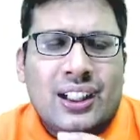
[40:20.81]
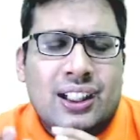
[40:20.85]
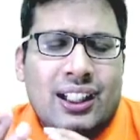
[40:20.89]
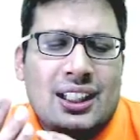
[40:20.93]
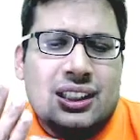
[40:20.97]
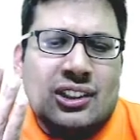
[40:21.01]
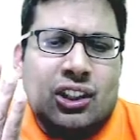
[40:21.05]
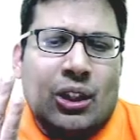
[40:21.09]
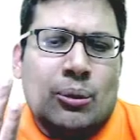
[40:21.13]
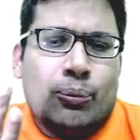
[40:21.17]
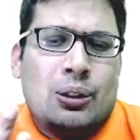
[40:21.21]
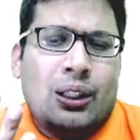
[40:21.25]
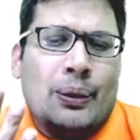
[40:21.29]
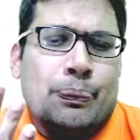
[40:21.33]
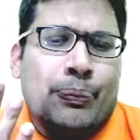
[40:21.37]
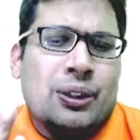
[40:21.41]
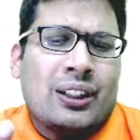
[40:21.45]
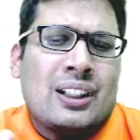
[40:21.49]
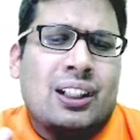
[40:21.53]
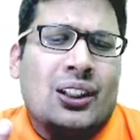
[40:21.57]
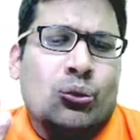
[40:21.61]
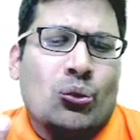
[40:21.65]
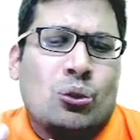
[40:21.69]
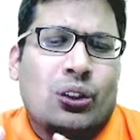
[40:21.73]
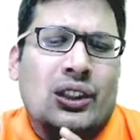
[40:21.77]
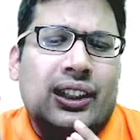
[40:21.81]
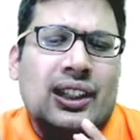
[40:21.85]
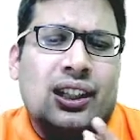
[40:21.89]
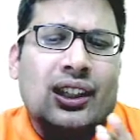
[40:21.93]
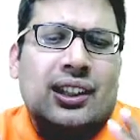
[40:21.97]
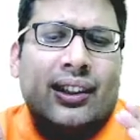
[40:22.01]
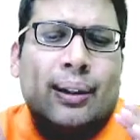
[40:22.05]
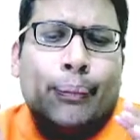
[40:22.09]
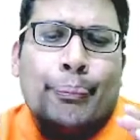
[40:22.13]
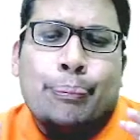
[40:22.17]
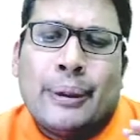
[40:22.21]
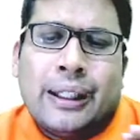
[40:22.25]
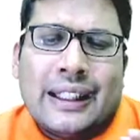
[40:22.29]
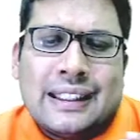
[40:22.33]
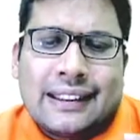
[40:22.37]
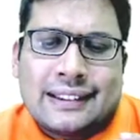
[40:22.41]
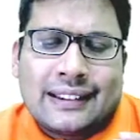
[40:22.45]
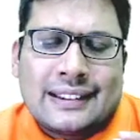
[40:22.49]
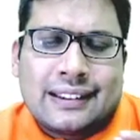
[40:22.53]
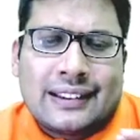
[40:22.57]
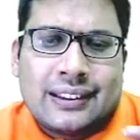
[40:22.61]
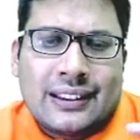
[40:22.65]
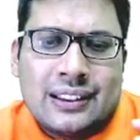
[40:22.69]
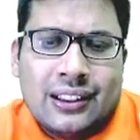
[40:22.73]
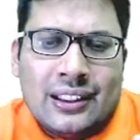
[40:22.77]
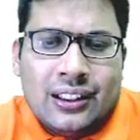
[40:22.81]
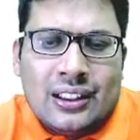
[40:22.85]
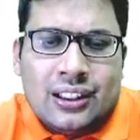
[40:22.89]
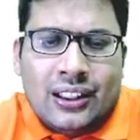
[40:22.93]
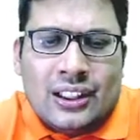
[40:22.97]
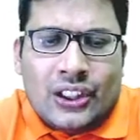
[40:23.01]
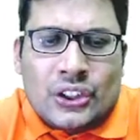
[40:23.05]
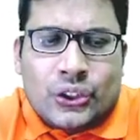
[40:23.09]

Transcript: it is normally present only on the base.